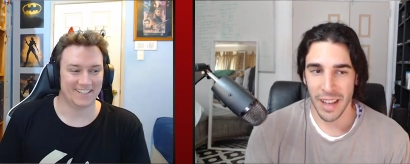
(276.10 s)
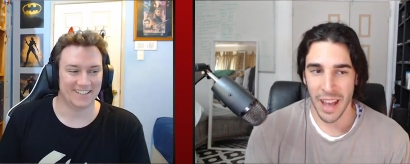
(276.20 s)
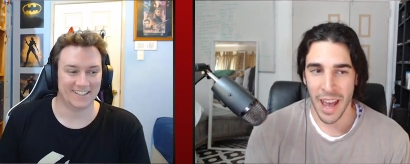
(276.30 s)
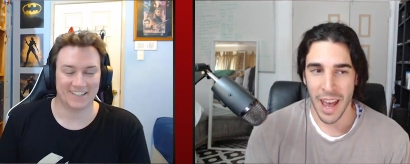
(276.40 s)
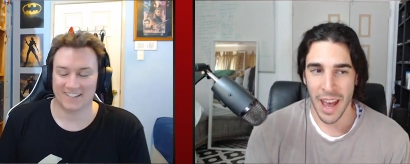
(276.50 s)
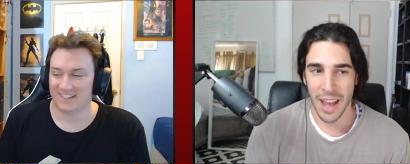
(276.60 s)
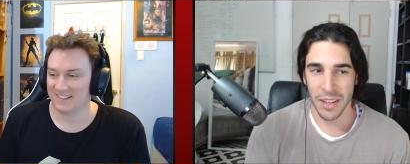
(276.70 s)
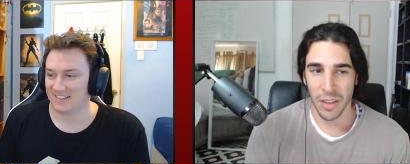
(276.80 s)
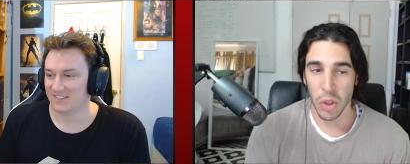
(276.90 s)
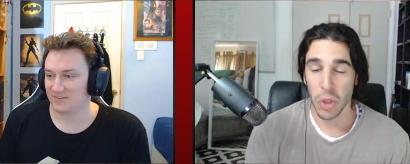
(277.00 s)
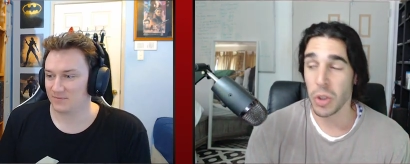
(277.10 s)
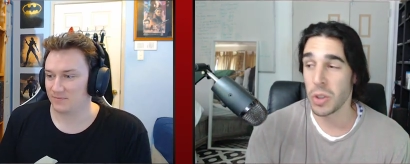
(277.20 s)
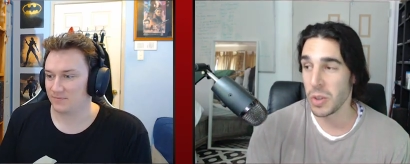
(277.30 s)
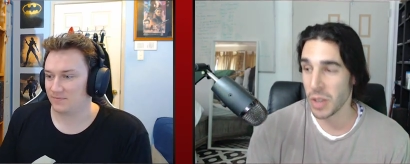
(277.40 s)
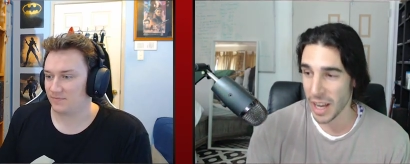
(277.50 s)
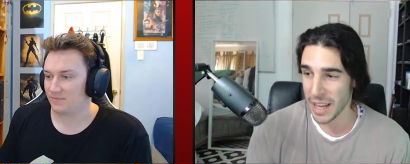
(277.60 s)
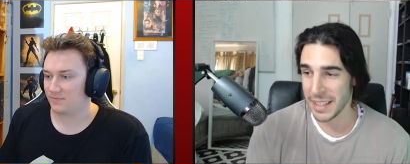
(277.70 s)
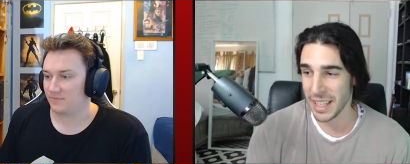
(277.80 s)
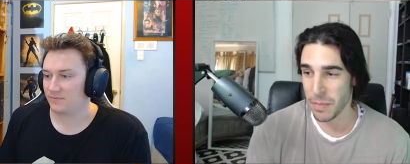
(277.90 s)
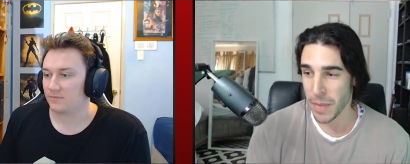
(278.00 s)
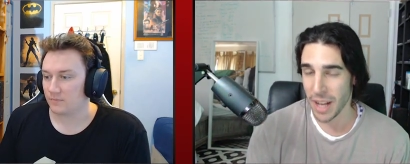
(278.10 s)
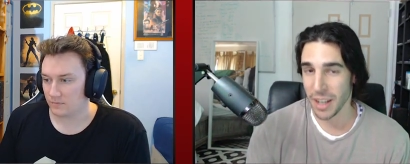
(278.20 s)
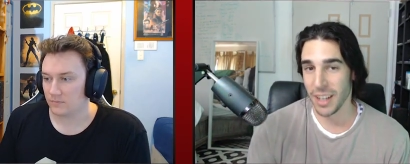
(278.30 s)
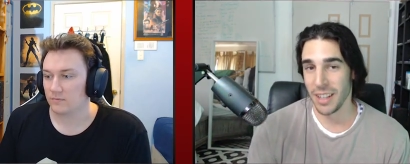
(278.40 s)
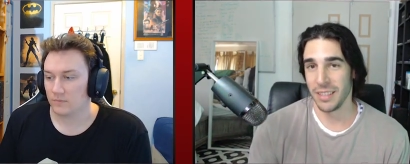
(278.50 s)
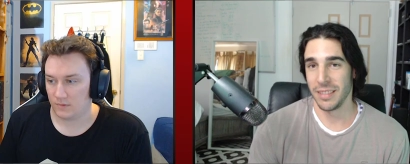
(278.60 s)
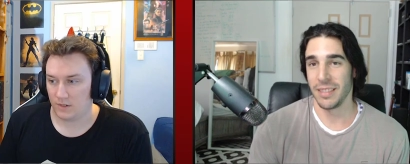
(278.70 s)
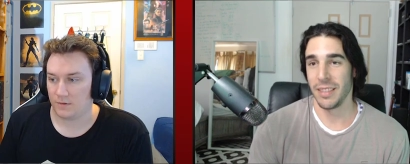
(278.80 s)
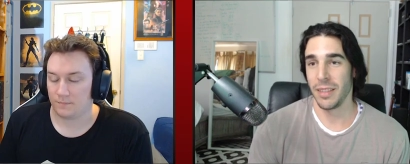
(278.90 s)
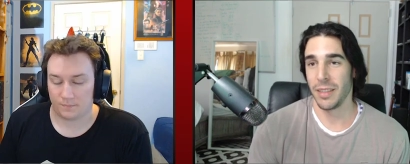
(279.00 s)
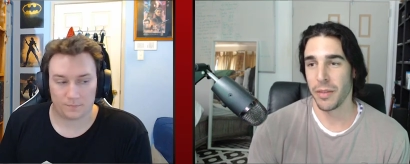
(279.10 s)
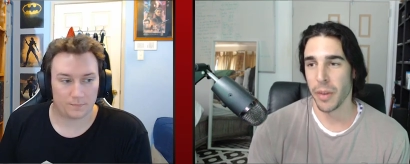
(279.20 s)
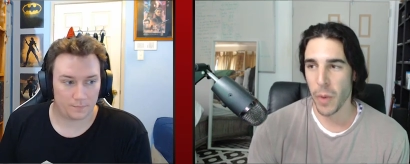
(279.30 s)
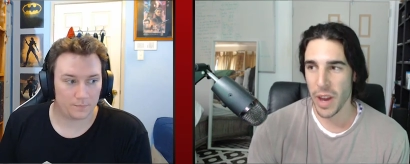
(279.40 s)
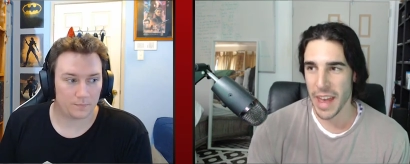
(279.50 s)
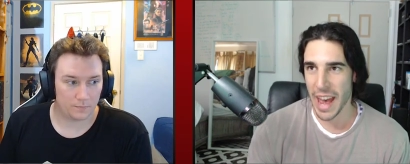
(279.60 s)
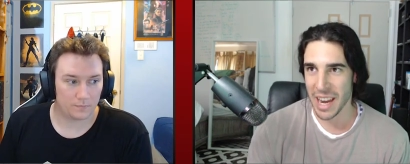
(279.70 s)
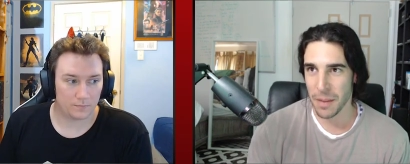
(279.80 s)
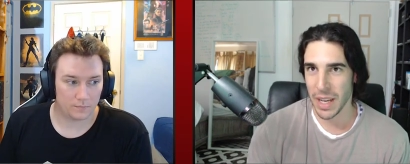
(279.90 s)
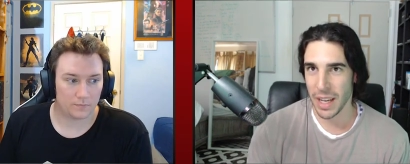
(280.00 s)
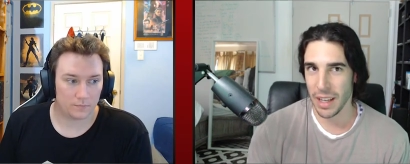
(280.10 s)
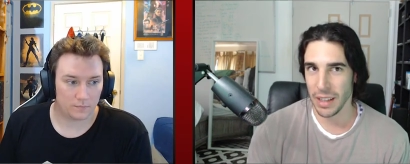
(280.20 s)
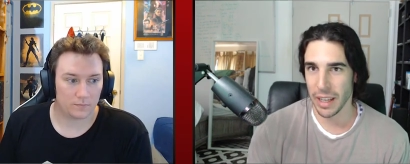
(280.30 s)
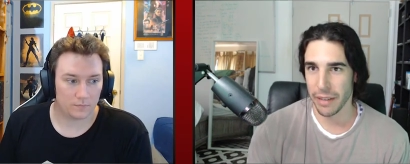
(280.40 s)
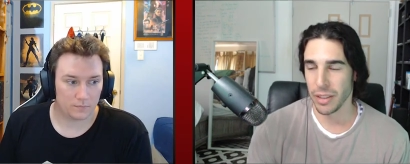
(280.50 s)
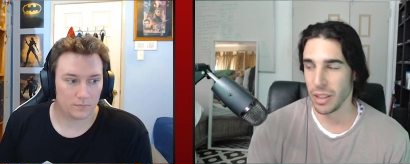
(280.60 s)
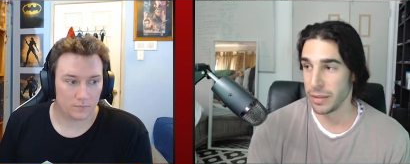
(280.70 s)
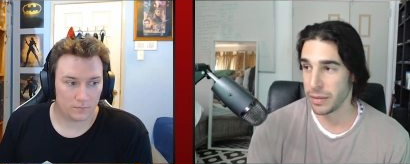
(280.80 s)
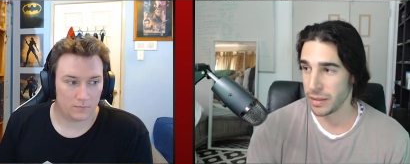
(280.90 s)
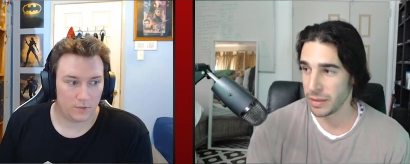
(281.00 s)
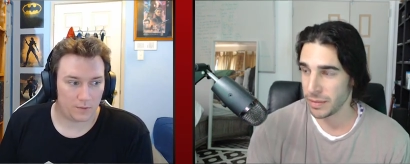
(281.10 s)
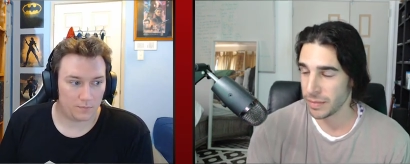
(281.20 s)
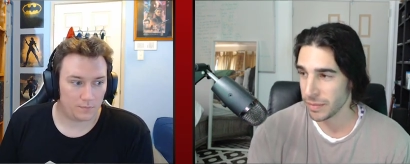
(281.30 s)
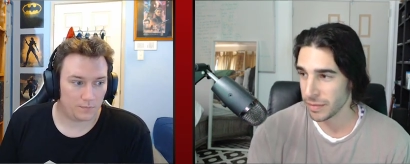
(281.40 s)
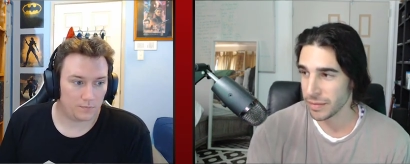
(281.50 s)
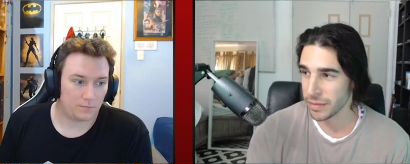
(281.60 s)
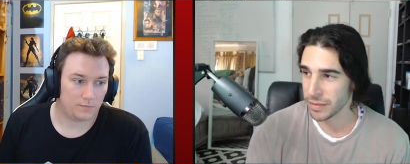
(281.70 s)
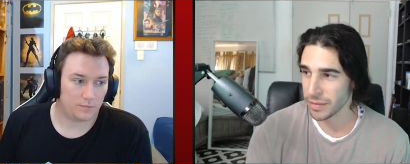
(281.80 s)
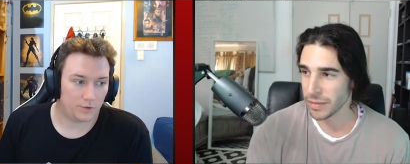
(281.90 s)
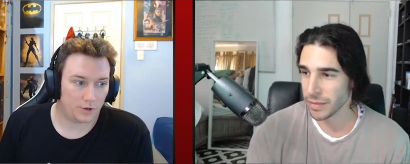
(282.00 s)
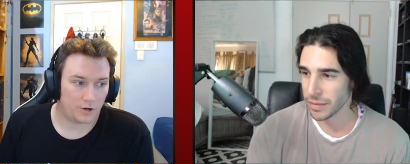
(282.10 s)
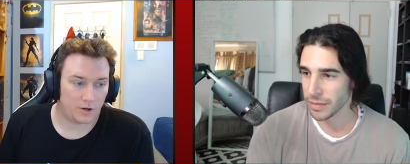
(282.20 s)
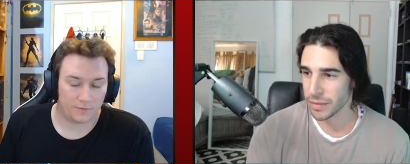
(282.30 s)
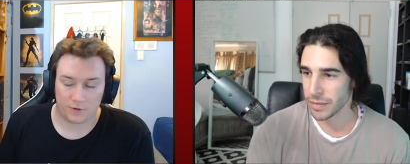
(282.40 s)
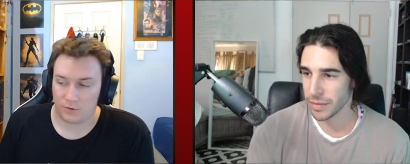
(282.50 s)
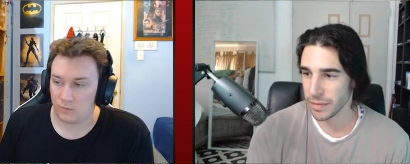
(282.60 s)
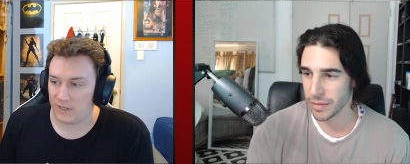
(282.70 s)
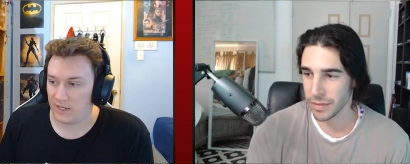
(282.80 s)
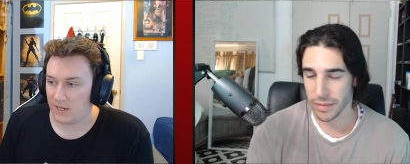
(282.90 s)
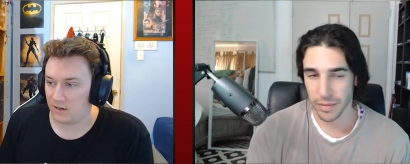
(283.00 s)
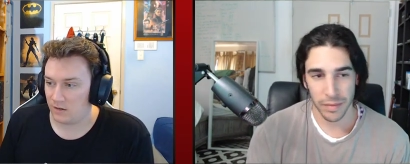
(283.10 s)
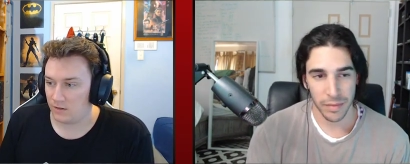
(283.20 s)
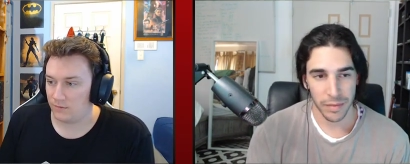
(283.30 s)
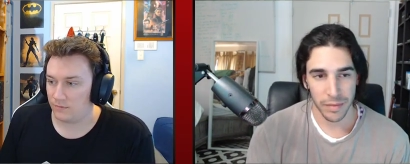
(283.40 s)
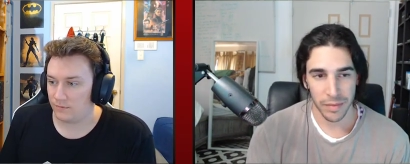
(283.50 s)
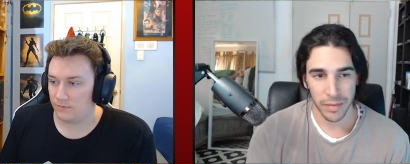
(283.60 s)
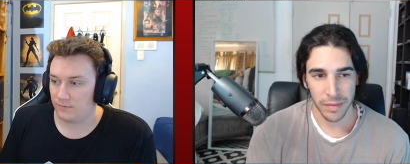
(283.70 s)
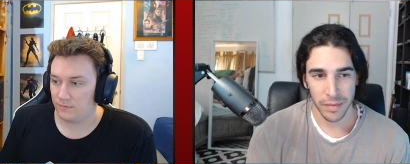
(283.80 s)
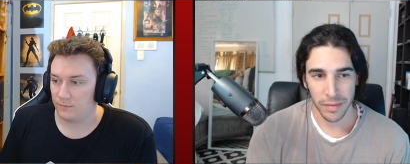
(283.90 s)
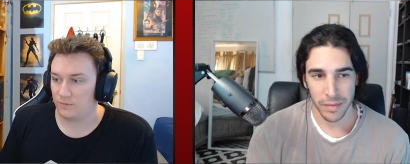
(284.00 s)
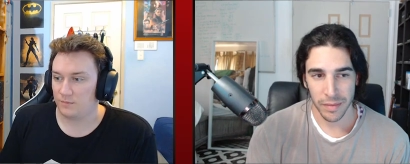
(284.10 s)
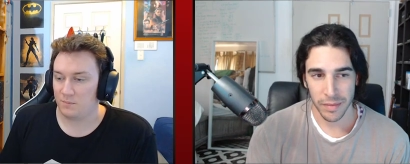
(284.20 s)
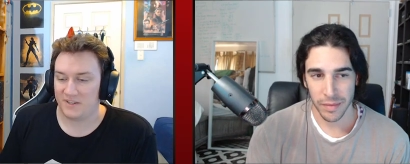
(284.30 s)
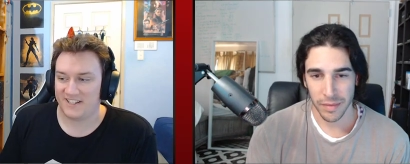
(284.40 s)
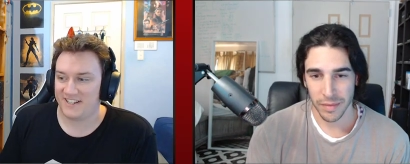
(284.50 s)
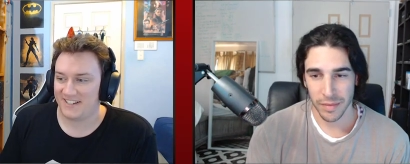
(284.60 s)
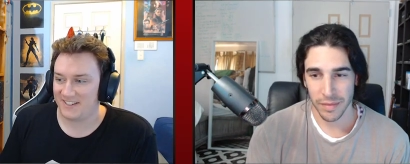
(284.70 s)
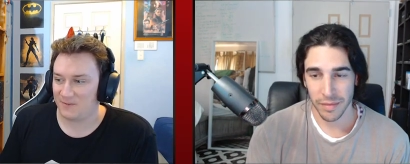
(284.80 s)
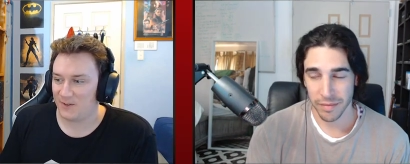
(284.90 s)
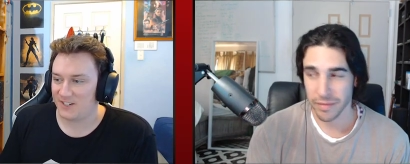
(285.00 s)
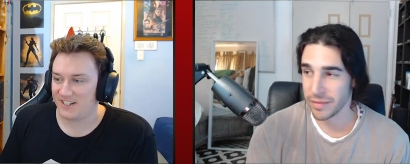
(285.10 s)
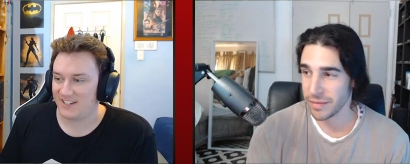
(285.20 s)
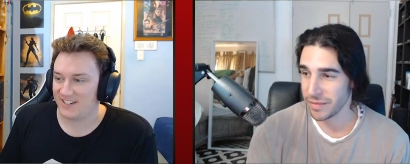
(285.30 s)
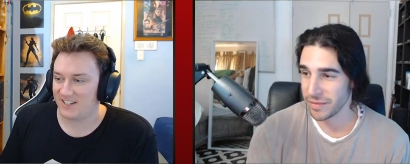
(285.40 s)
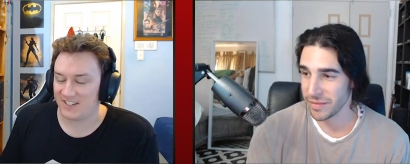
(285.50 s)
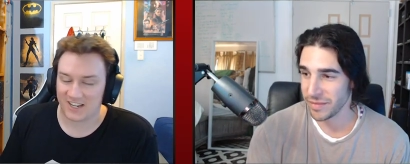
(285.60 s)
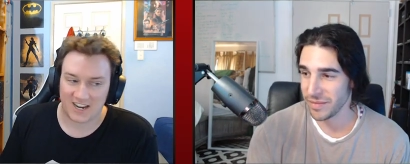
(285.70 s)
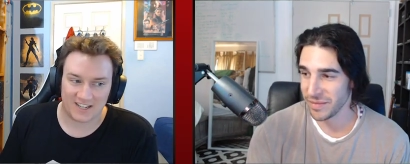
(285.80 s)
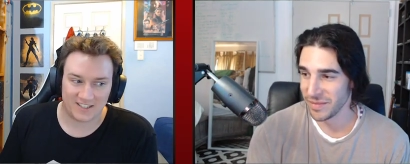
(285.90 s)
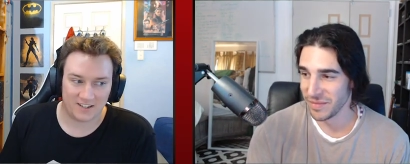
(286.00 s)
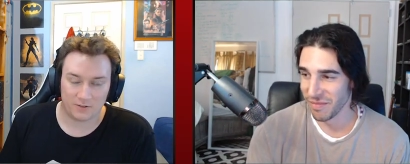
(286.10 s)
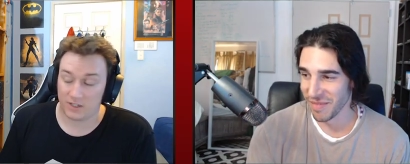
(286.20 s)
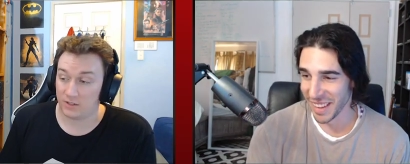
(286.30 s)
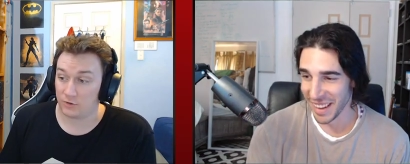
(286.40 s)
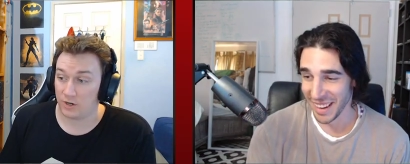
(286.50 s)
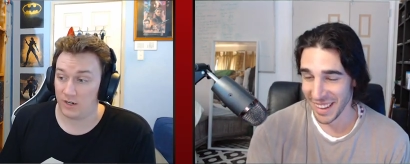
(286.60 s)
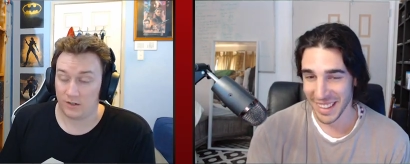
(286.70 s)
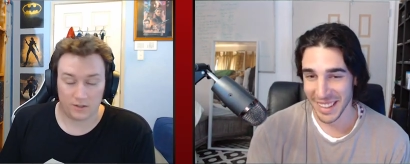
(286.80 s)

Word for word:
Speaker 1: and Jujutsu Kaisen manga. Yep. From where the anime left off.
Speaker 2: Yep. So I've got a weekend of busyness and watching Jujutsu Kaisen. Sounds mm-hmm. great.